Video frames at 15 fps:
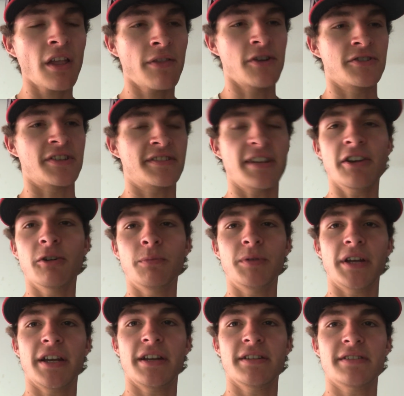there's a single
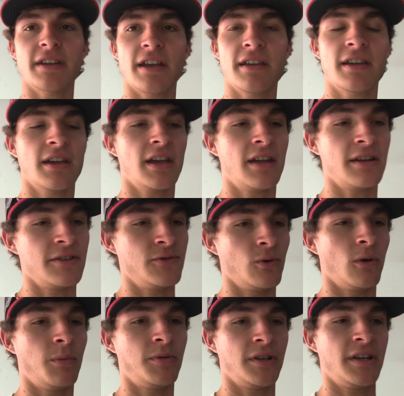plane intake and a
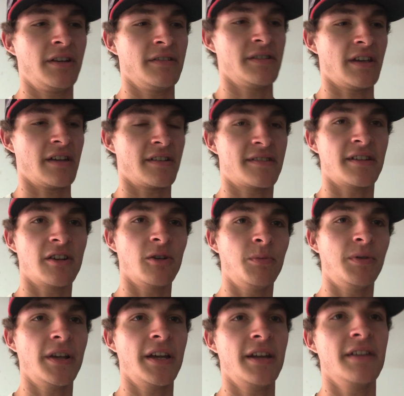dual plane intake. A single
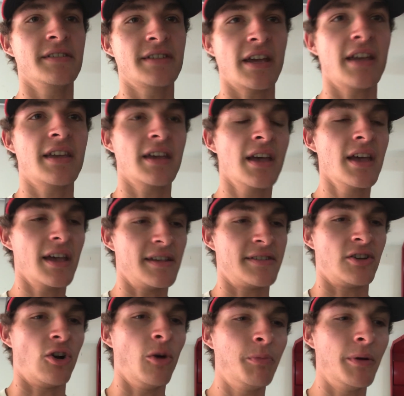plane intake is
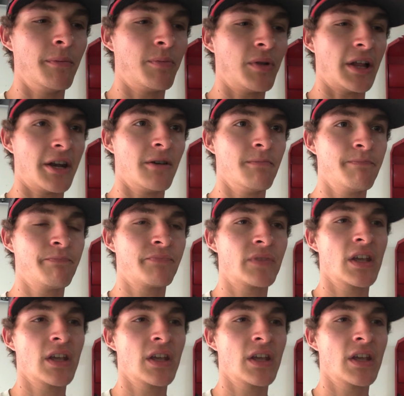an open plenum,